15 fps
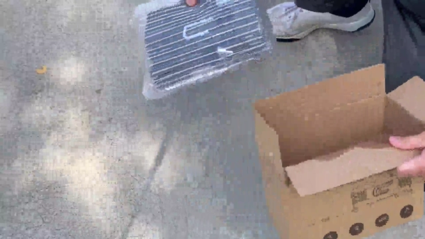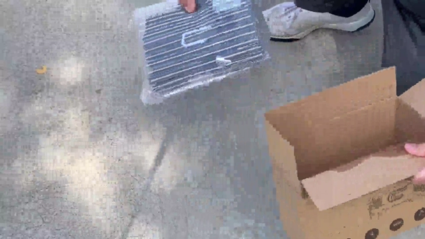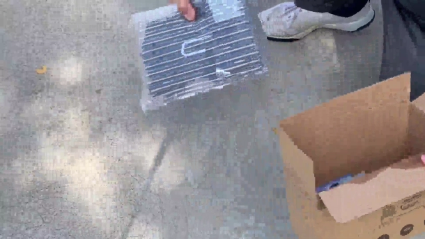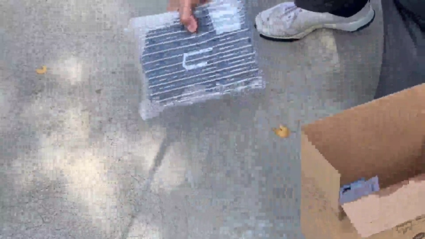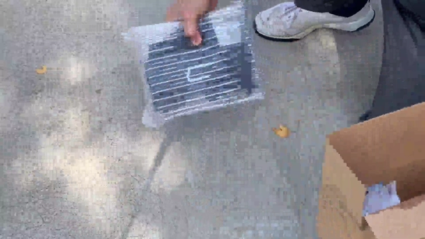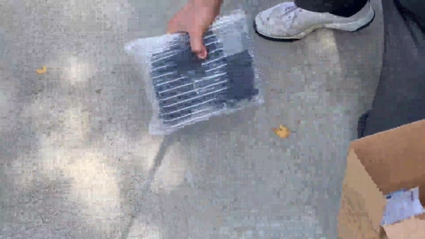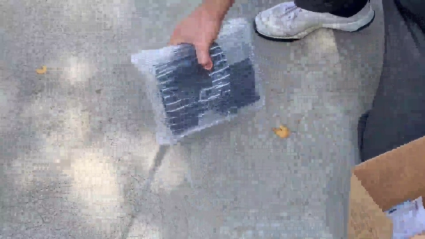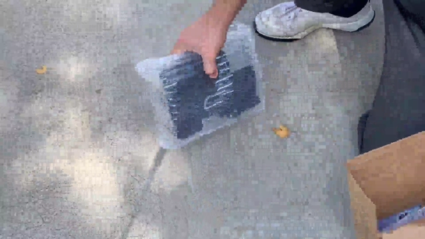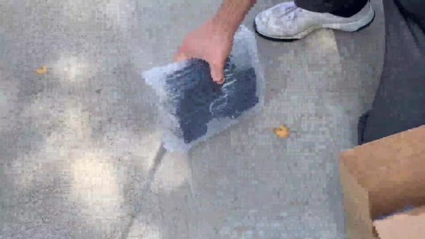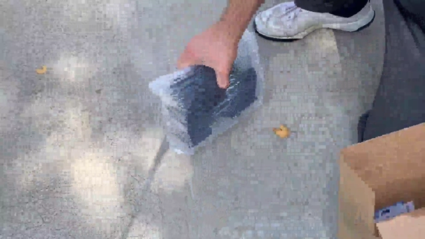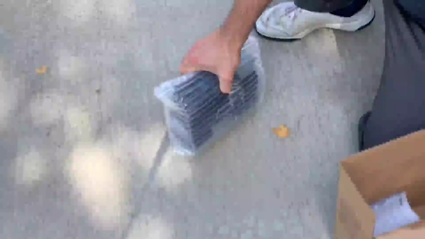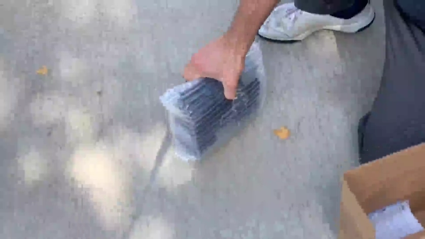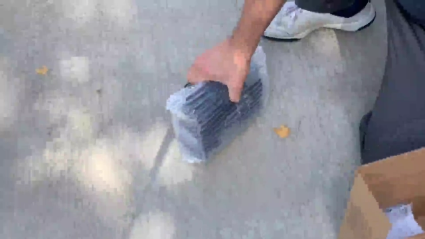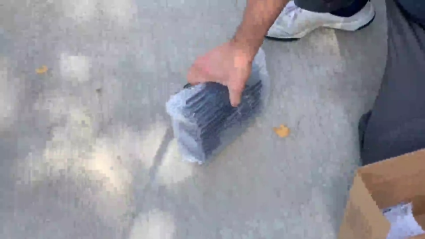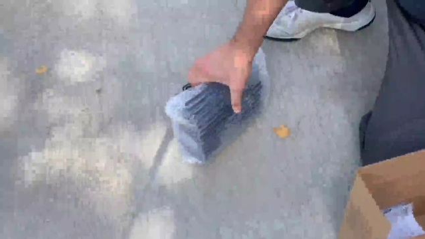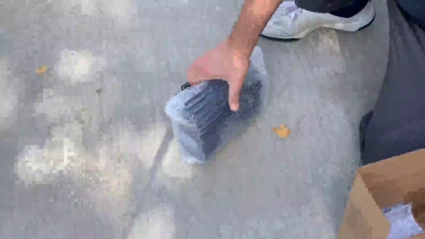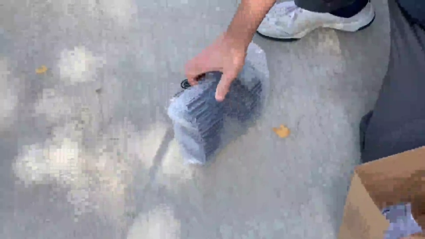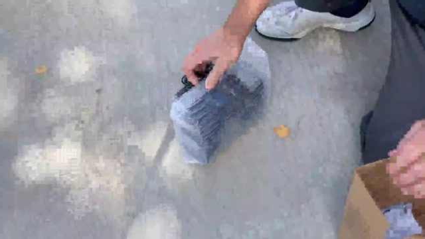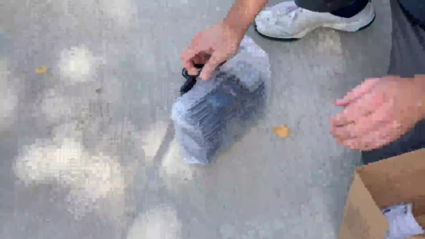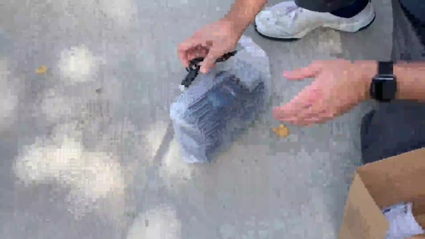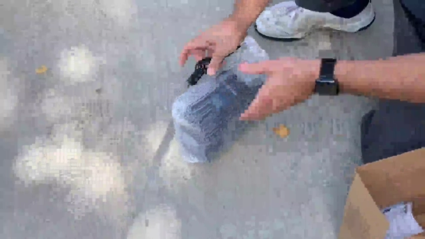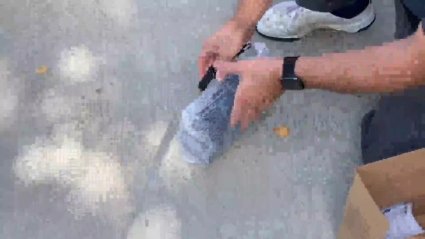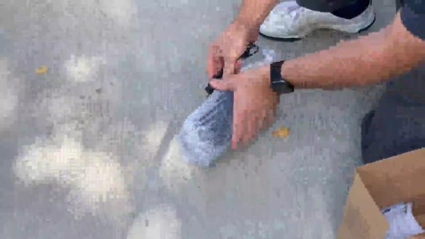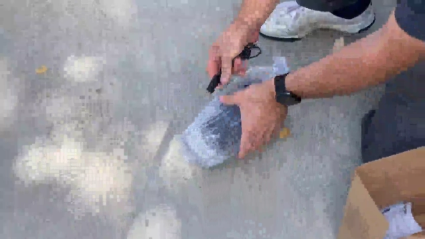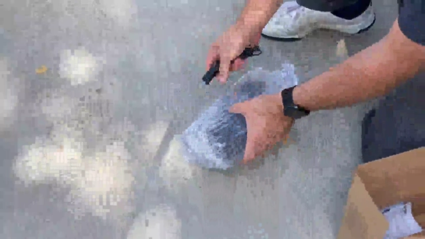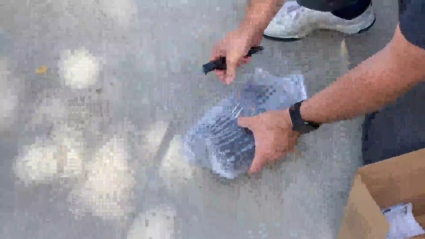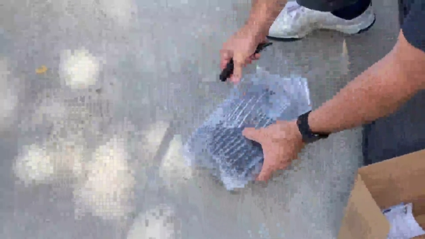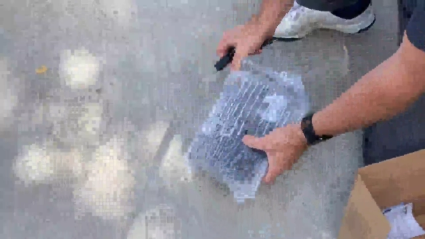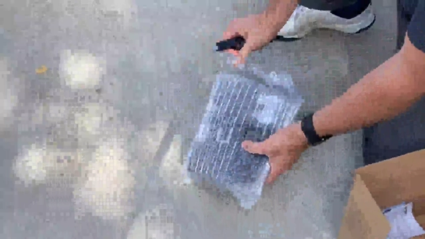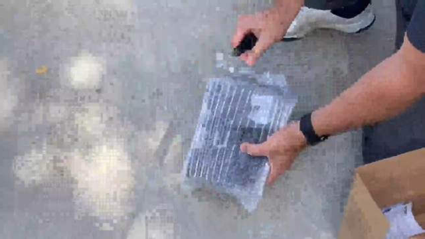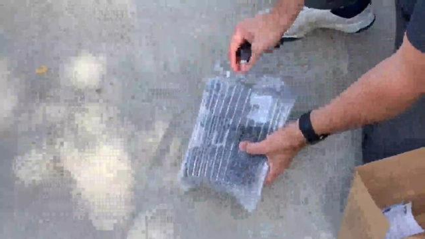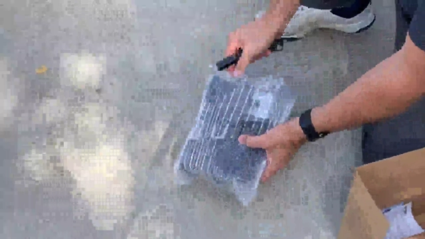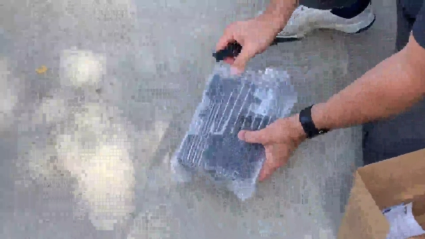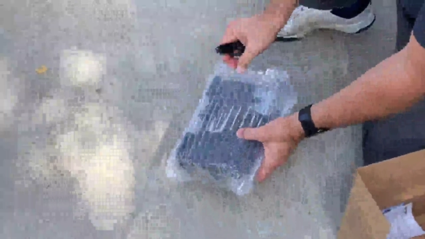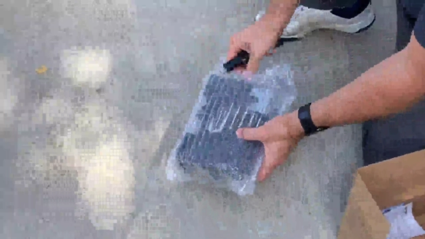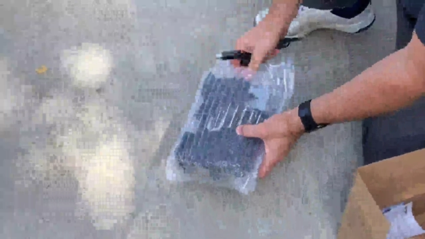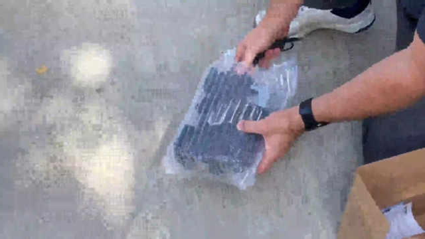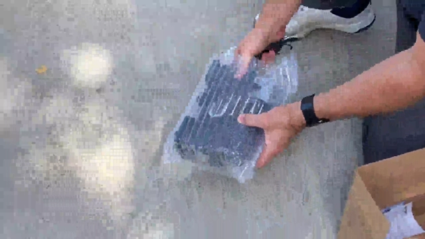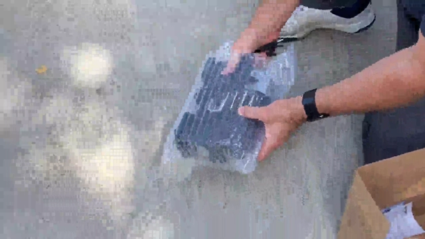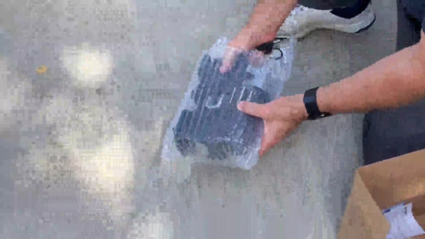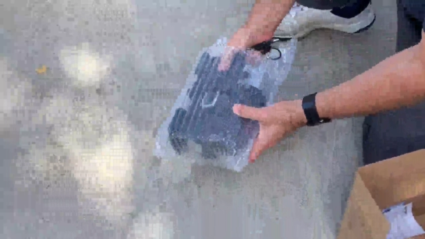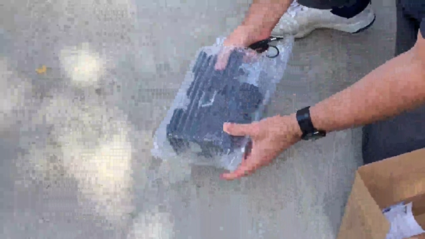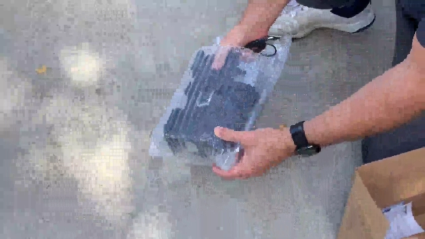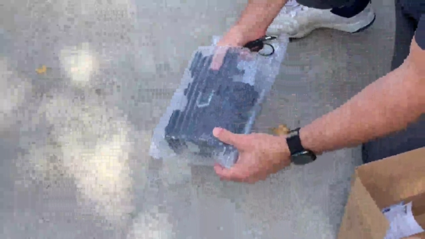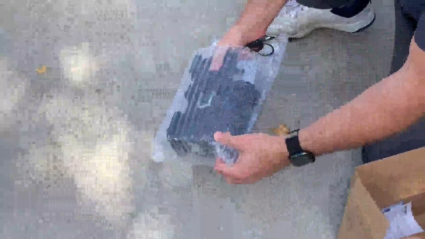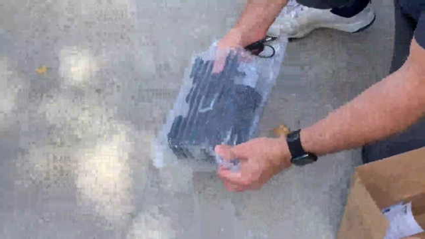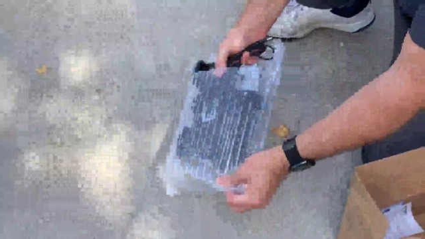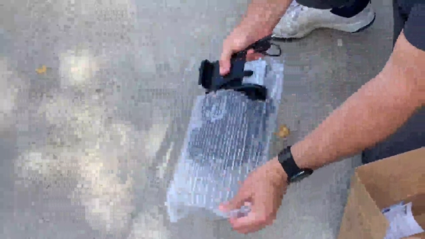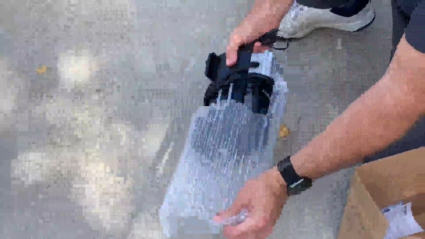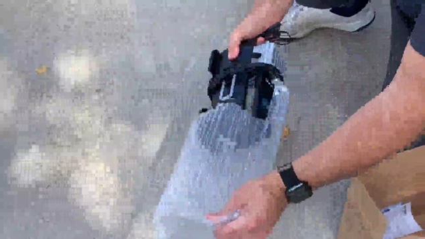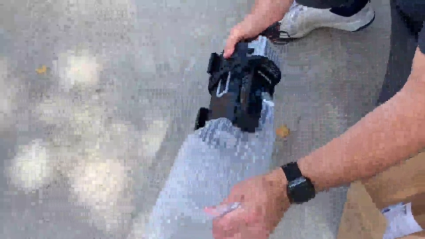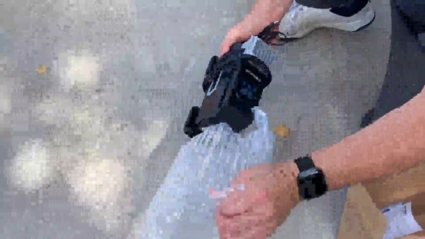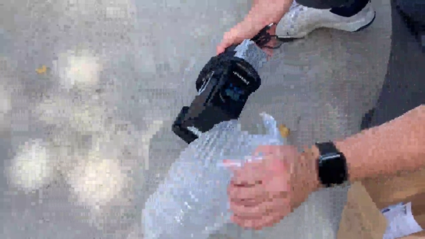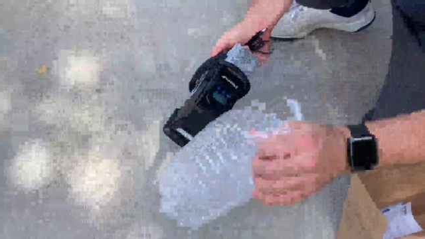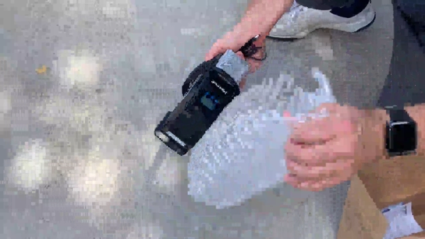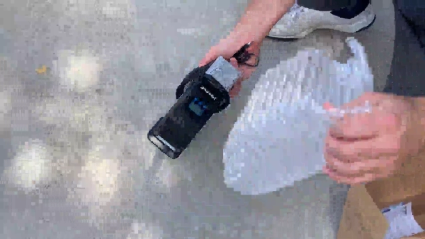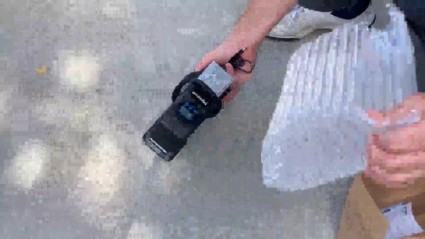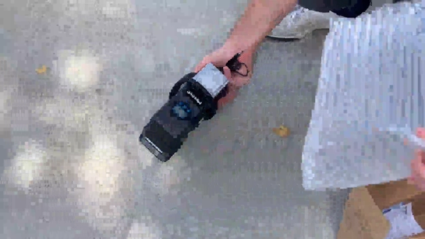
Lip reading: No face is visible, so there are no lips to read.